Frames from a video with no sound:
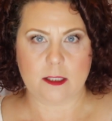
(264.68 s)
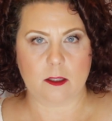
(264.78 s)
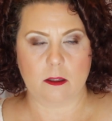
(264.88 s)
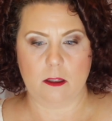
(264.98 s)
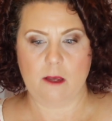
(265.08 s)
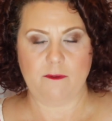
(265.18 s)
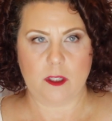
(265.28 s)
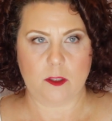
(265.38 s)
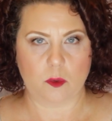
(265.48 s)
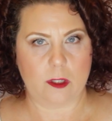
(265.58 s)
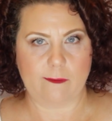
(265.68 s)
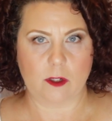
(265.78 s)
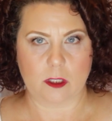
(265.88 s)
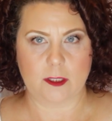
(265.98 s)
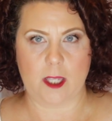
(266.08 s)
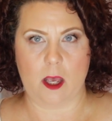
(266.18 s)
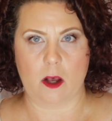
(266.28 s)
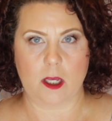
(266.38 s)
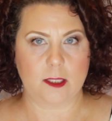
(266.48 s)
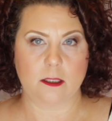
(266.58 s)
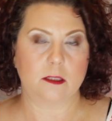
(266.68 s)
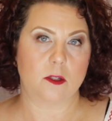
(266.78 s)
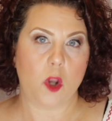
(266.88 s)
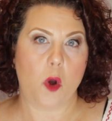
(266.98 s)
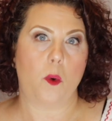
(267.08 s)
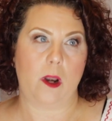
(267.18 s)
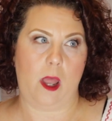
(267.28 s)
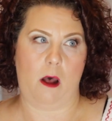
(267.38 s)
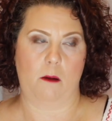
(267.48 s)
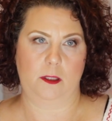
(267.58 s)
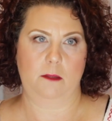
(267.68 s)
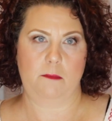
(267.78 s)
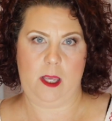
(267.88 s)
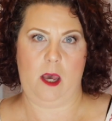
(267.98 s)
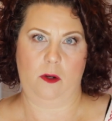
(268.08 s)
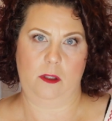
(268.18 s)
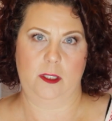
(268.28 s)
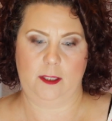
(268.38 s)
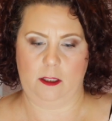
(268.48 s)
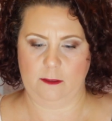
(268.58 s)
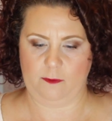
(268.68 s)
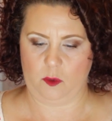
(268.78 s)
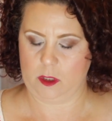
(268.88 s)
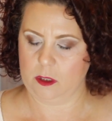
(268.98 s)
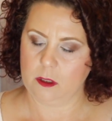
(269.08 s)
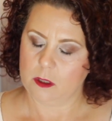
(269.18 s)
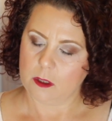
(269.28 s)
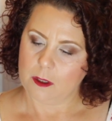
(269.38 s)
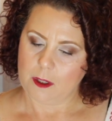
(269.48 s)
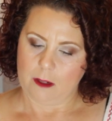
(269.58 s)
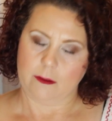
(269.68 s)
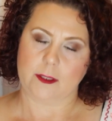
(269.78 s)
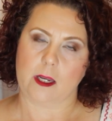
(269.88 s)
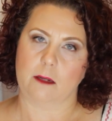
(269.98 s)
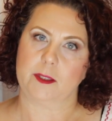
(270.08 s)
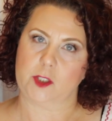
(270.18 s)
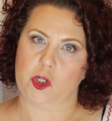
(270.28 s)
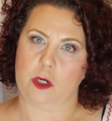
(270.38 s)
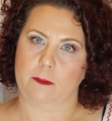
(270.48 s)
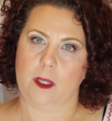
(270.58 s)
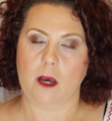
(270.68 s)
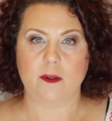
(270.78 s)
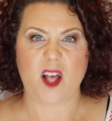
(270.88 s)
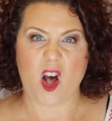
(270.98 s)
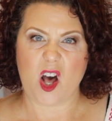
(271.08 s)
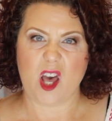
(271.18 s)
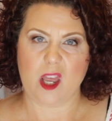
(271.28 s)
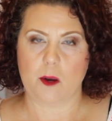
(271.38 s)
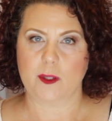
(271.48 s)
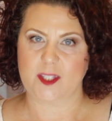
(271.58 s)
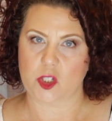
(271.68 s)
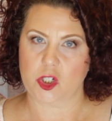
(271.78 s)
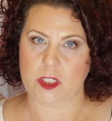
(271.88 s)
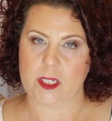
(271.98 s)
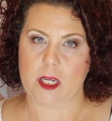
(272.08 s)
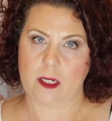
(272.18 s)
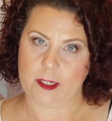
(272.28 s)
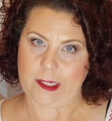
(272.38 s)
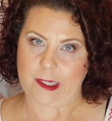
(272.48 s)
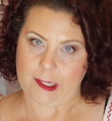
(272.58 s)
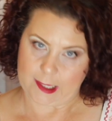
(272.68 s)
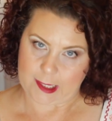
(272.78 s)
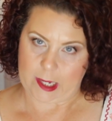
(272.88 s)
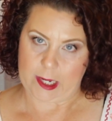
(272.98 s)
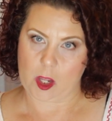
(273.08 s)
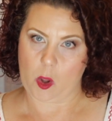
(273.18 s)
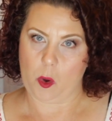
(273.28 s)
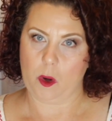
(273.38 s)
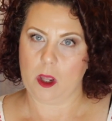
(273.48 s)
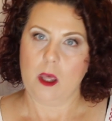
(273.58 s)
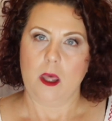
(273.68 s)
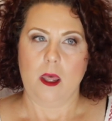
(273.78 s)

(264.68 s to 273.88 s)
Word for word: ask if these were even on sale. I said, so no one helped me out on the sales floor. I was kind of perturbed. I was hot and I was thirsty and I needed a Diet Coke.